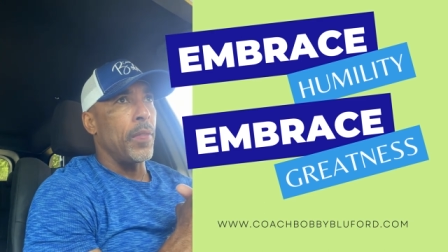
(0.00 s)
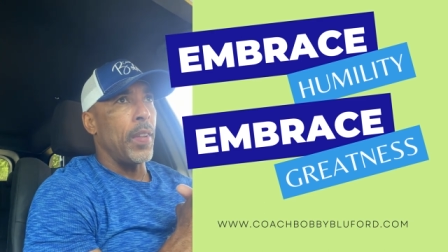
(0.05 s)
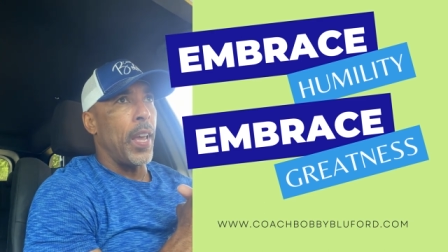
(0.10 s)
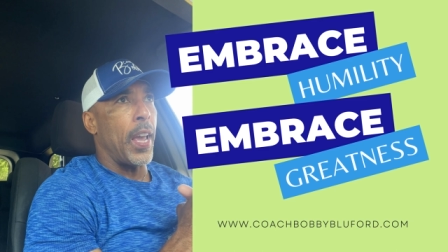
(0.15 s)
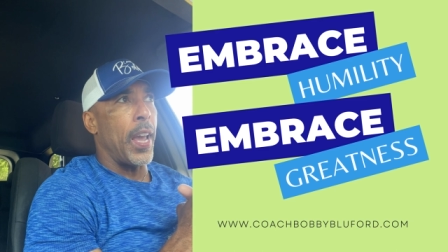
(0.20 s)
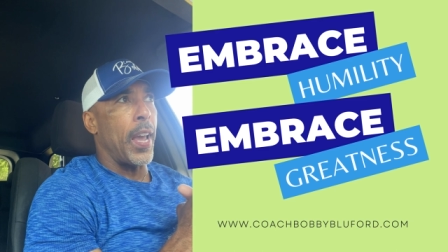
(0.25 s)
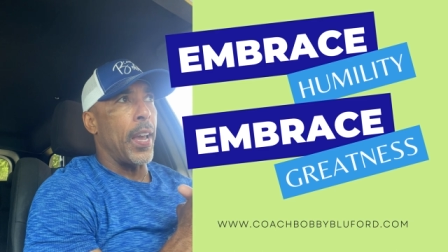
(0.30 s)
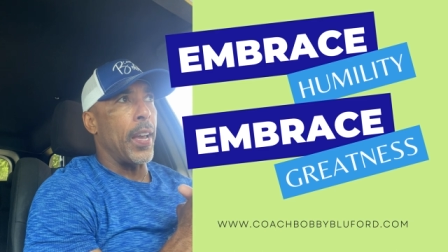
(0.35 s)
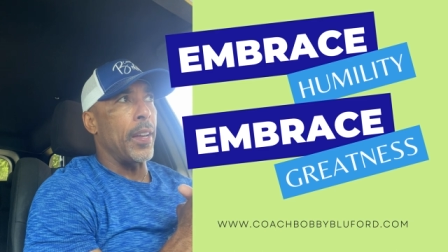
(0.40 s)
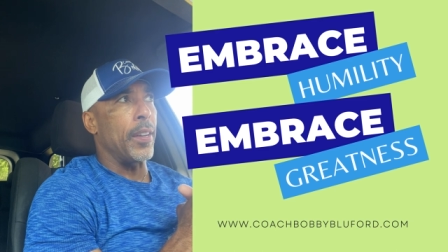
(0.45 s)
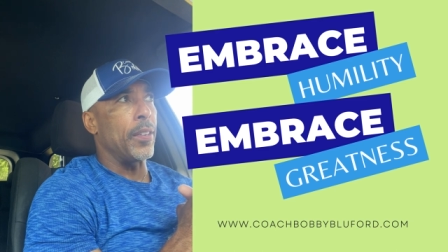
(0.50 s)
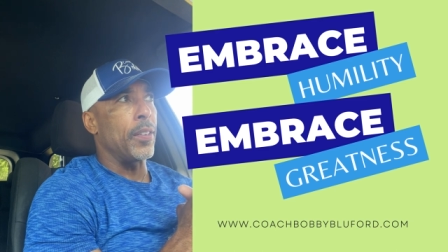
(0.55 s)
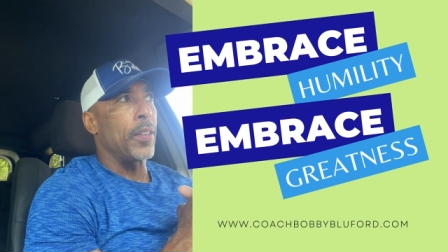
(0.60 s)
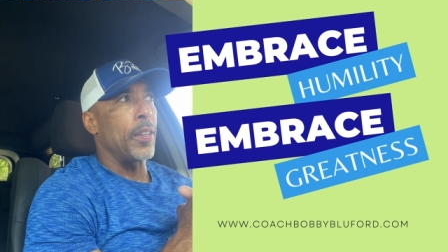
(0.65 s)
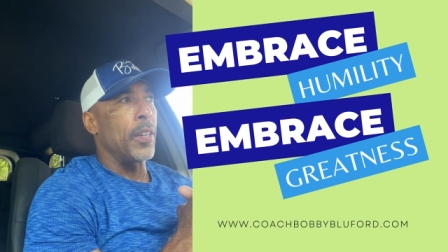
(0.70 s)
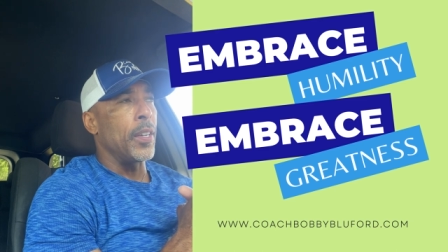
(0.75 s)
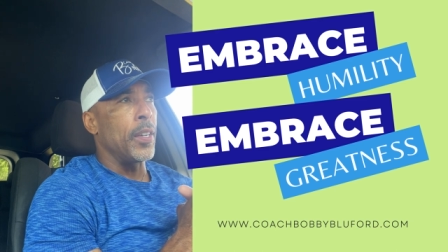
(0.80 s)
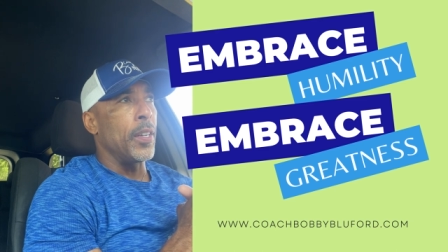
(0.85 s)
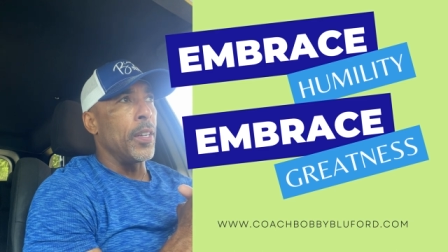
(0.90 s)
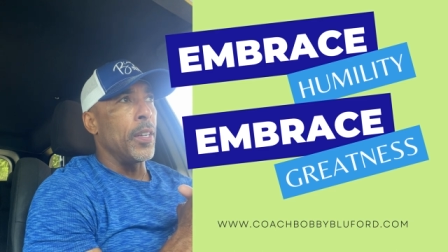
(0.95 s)
and
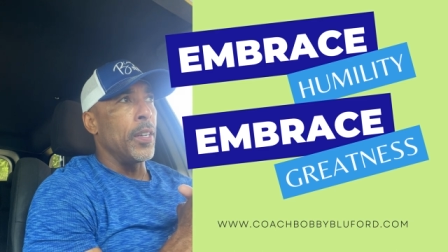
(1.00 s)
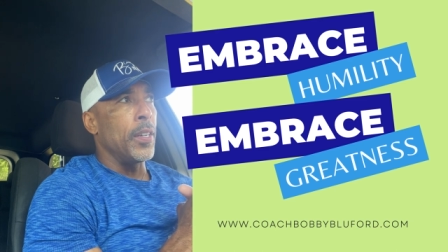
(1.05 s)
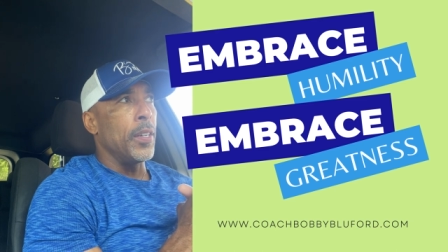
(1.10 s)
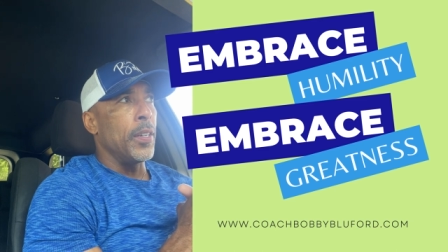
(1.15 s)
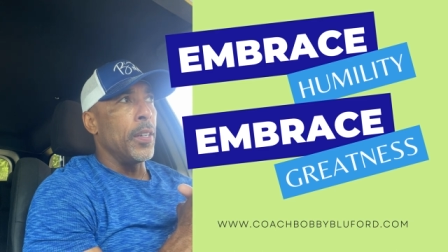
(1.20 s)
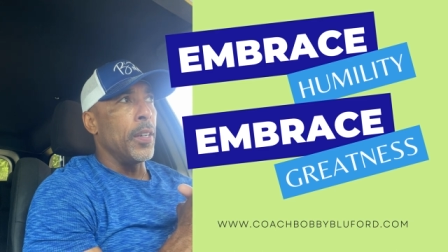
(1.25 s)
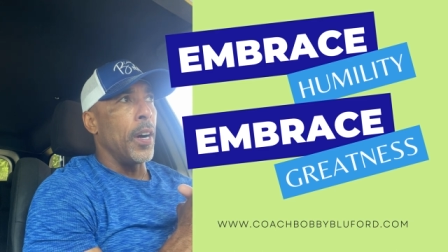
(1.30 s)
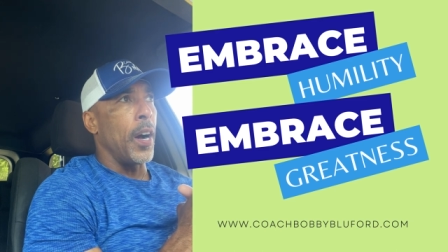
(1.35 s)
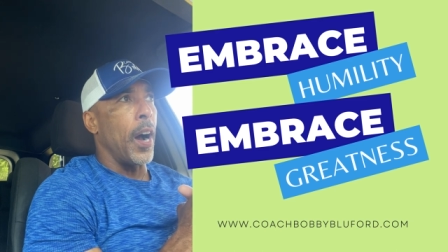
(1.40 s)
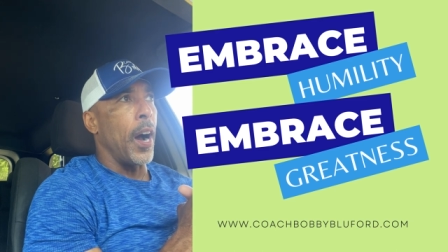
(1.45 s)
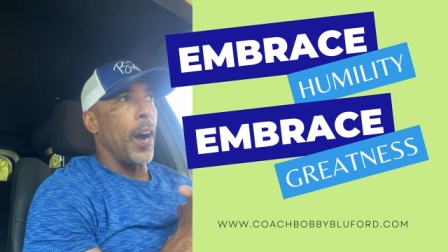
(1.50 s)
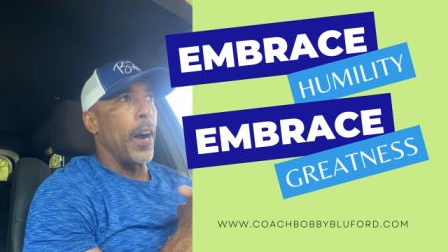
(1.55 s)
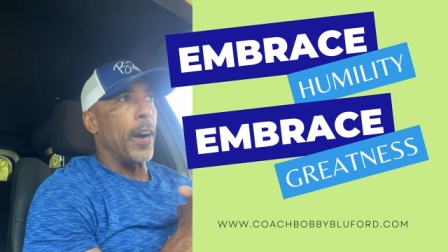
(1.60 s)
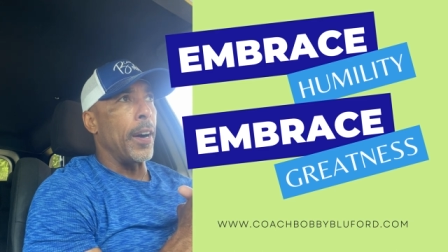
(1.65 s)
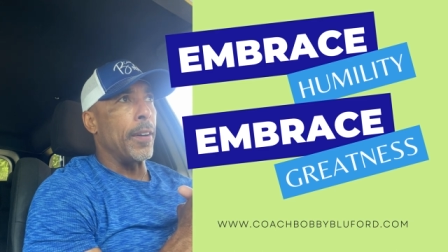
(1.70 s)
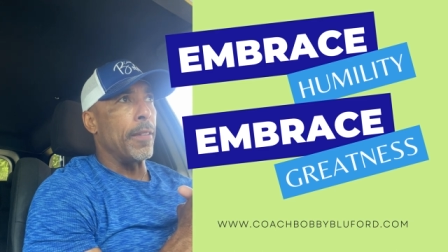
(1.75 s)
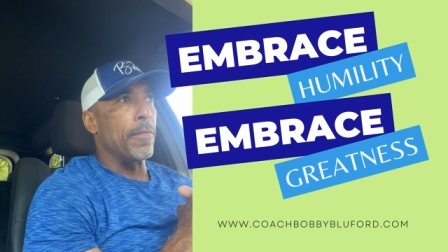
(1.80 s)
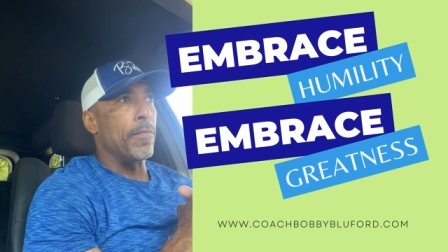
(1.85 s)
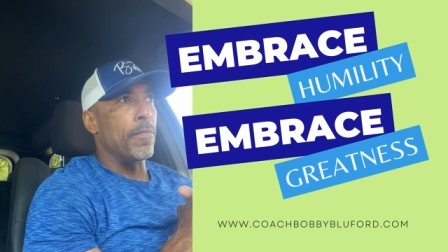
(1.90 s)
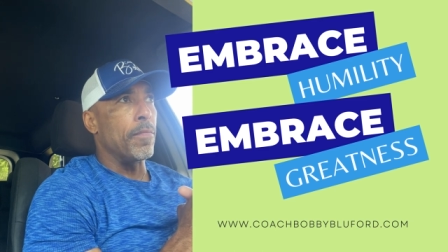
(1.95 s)

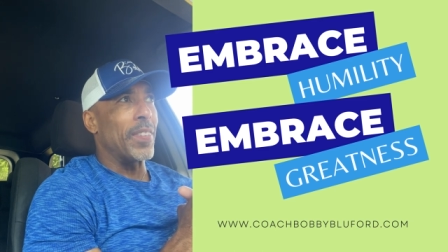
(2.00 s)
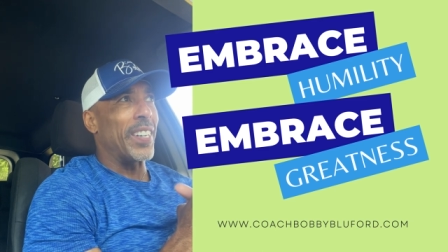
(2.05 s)
uh,